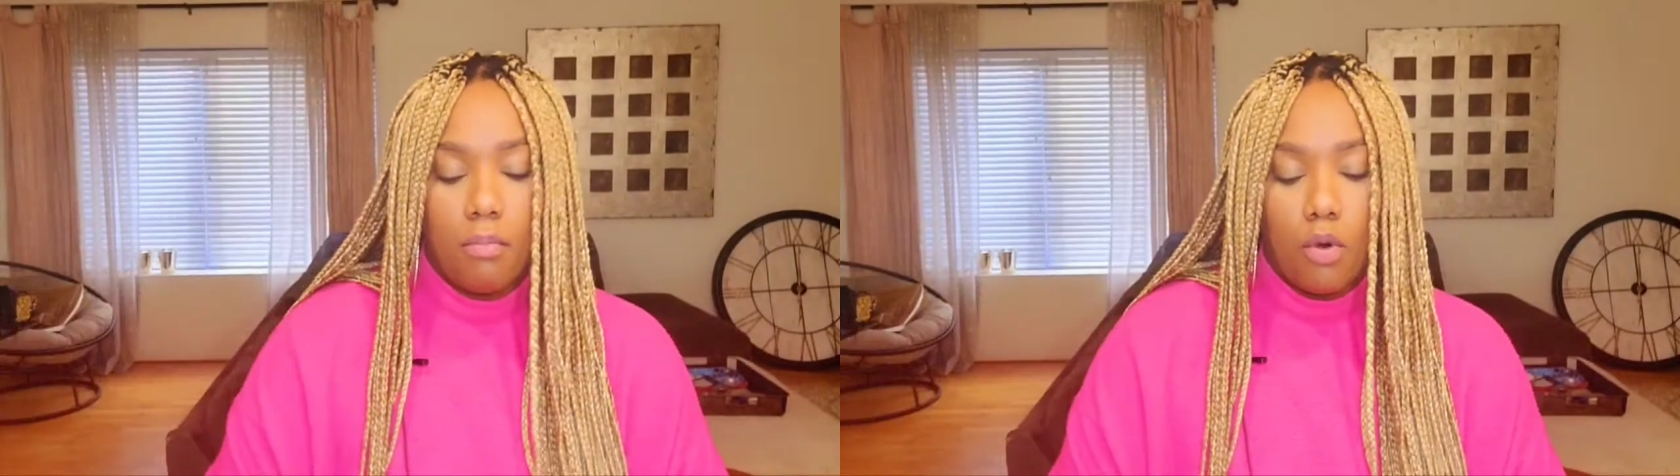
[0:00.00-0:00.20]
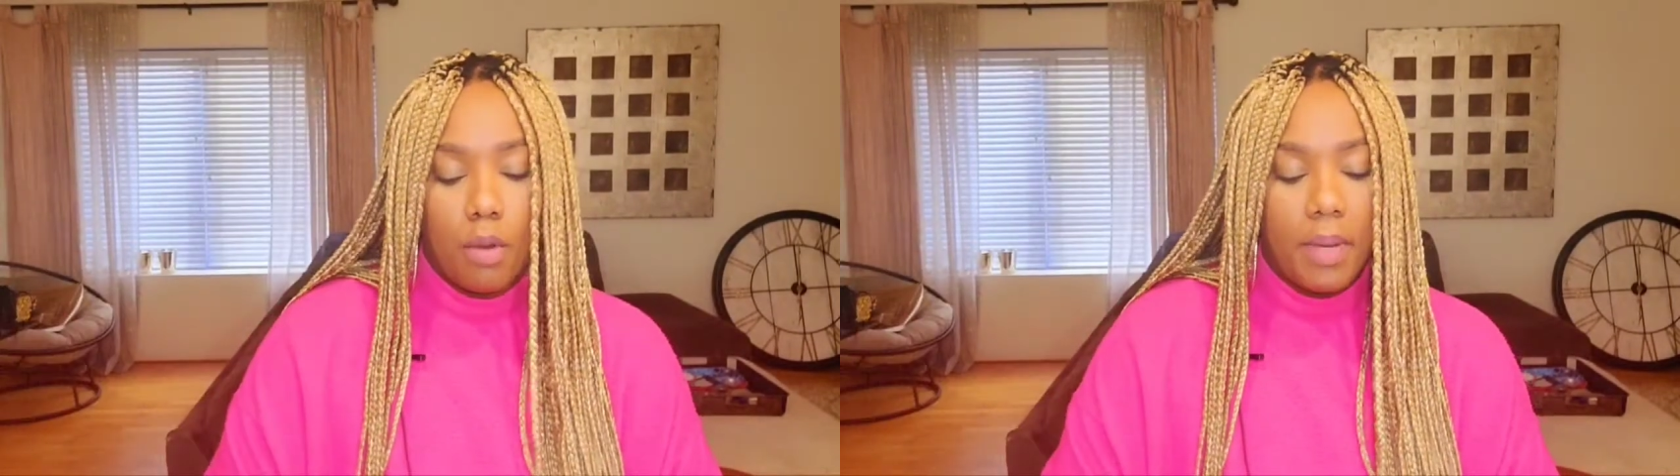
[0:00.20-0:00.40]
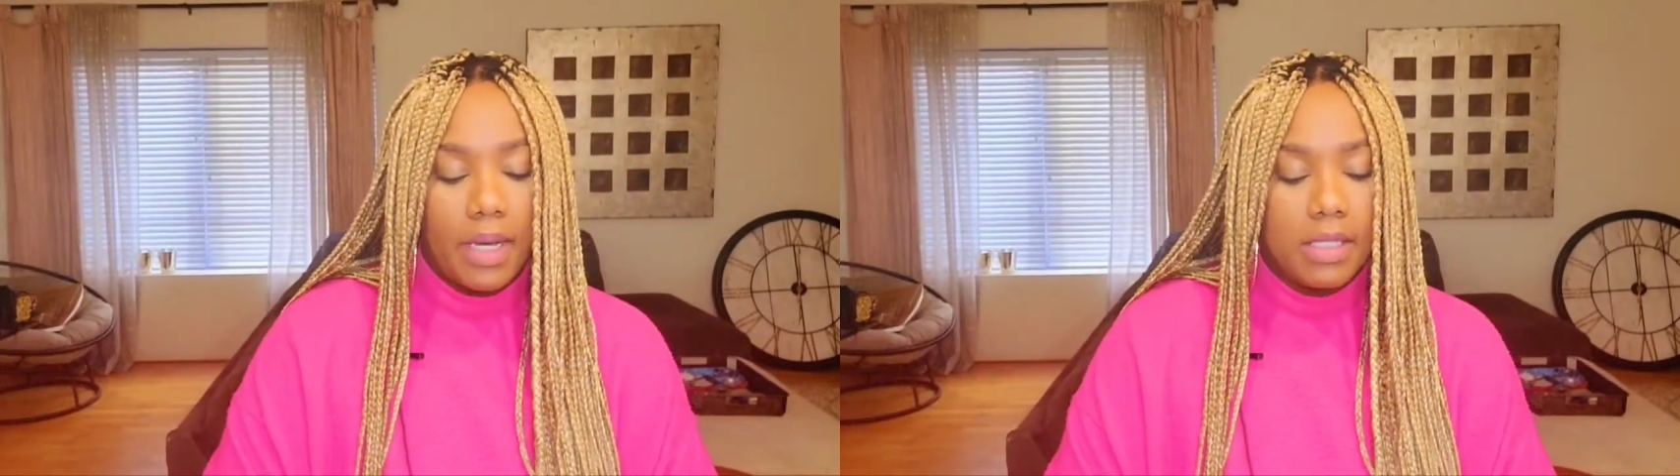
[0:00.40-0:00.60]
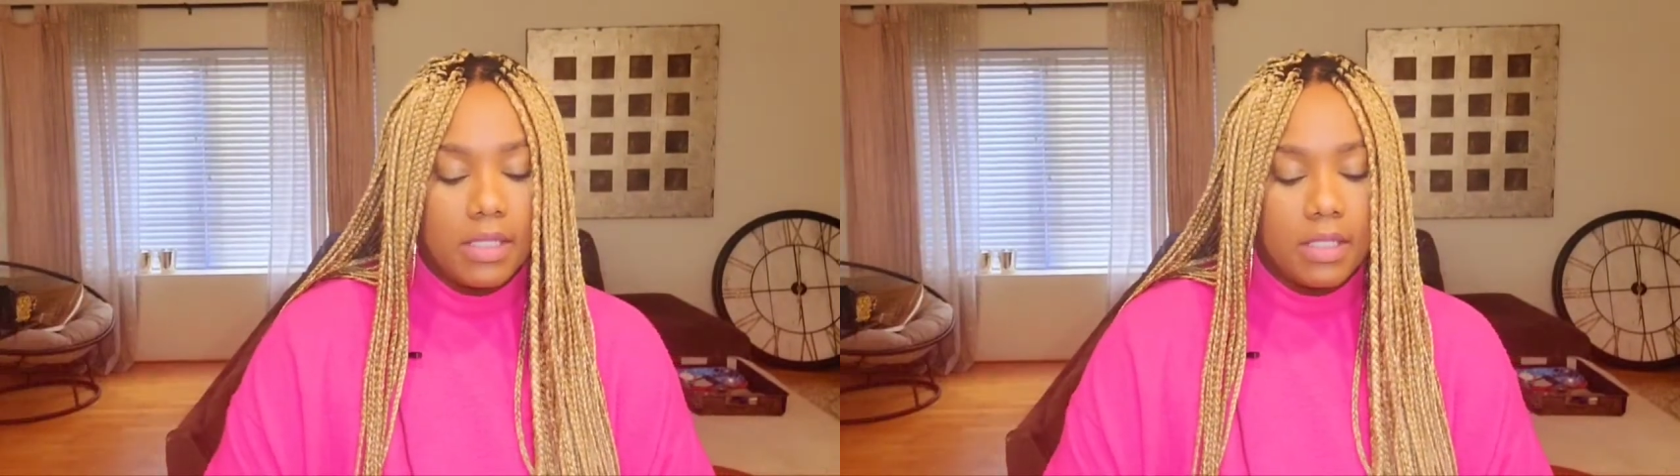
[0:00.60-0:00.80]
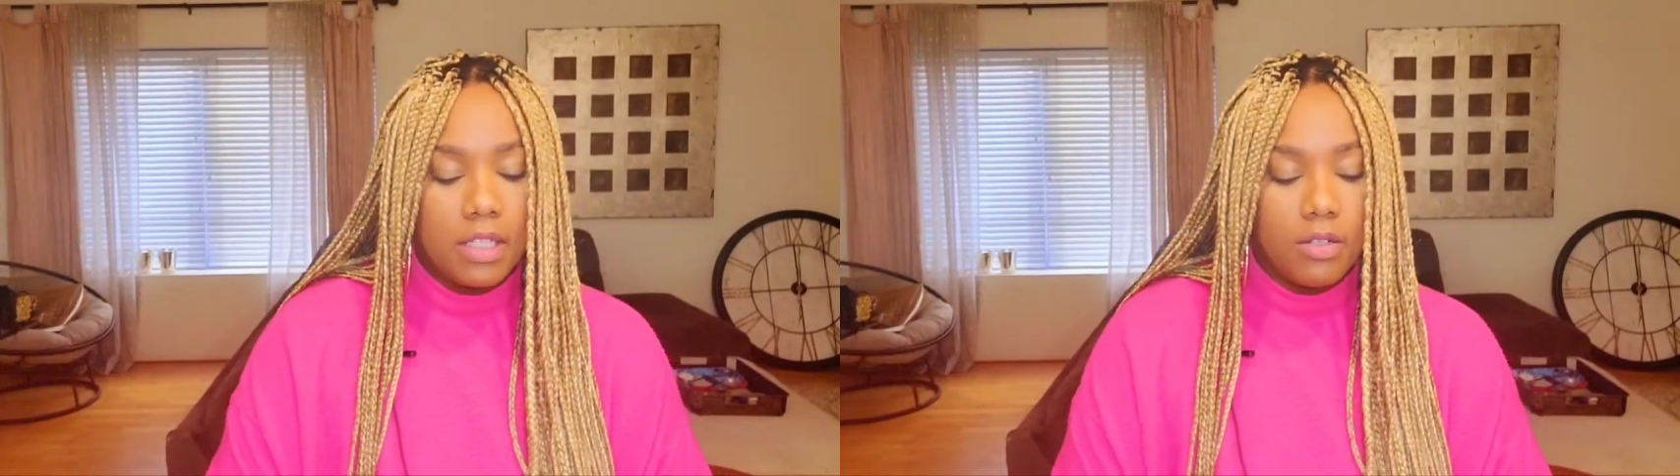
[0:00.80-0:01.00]
More
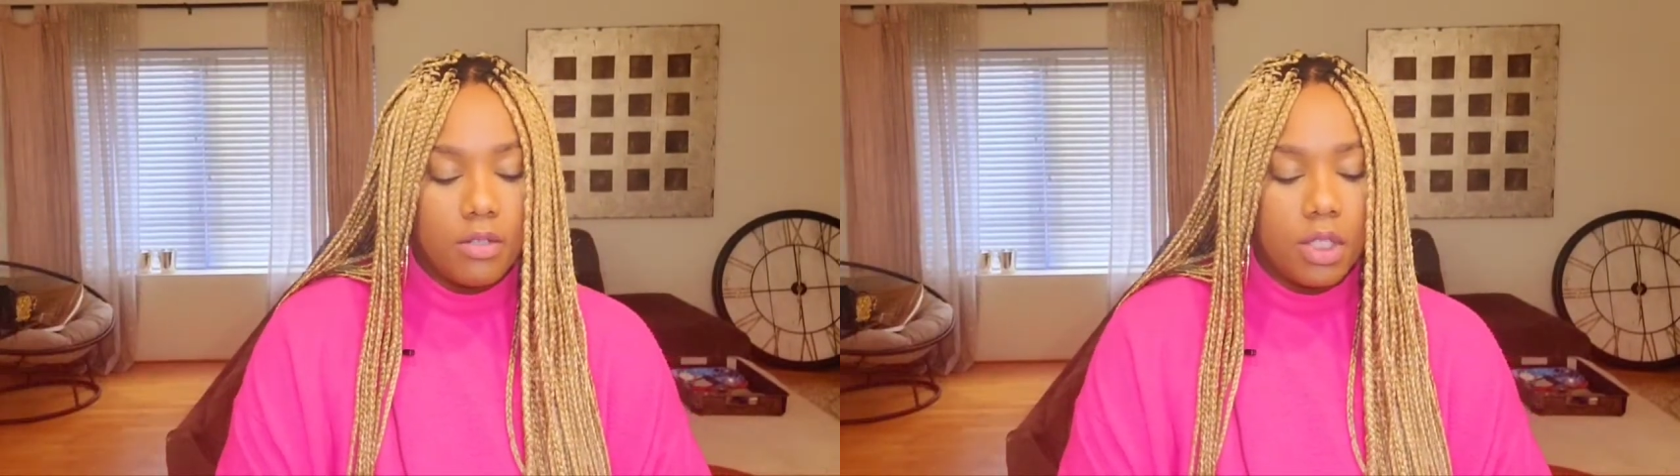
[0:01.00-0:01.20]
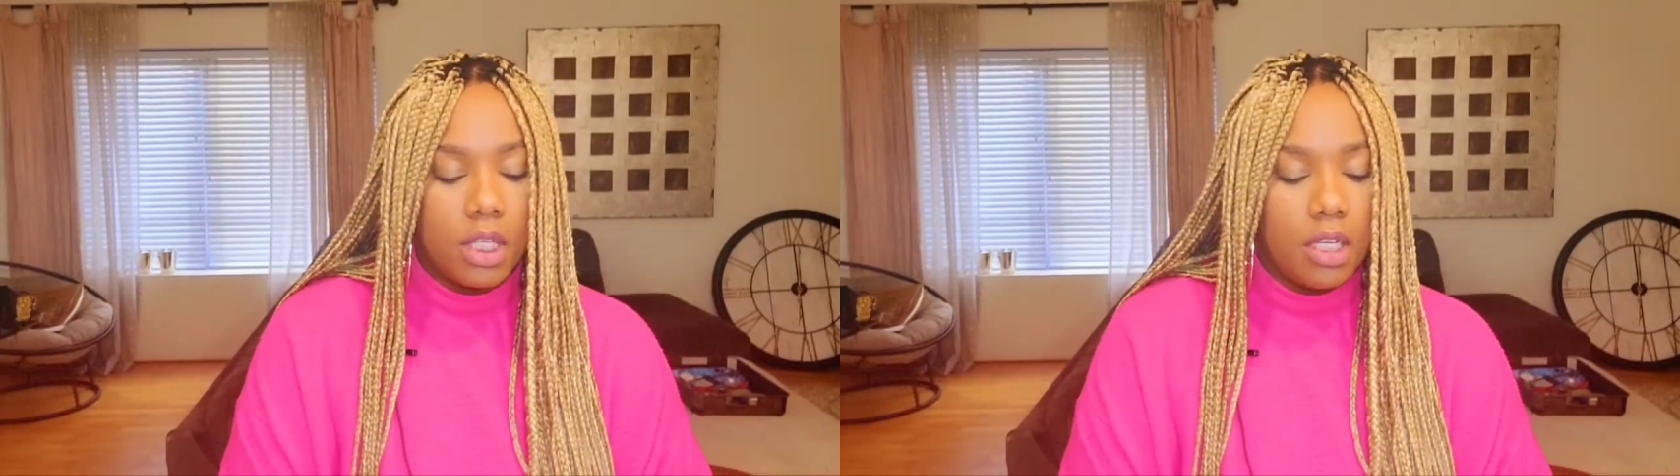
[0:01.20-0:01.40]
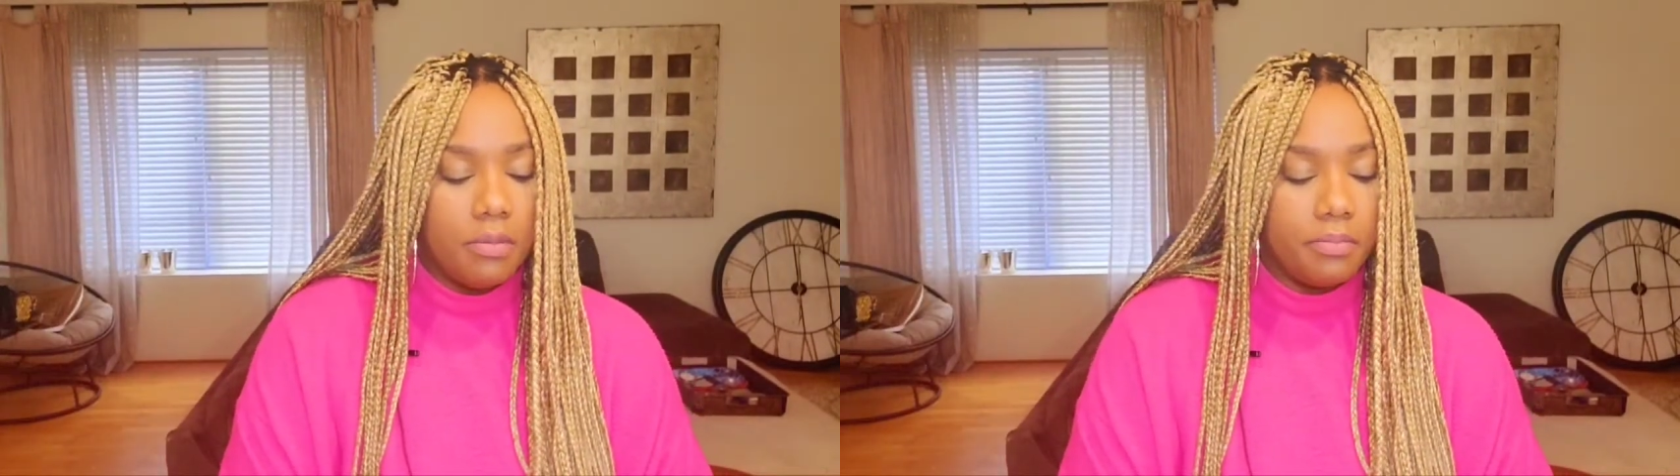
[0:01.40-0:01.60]
Pisces energy.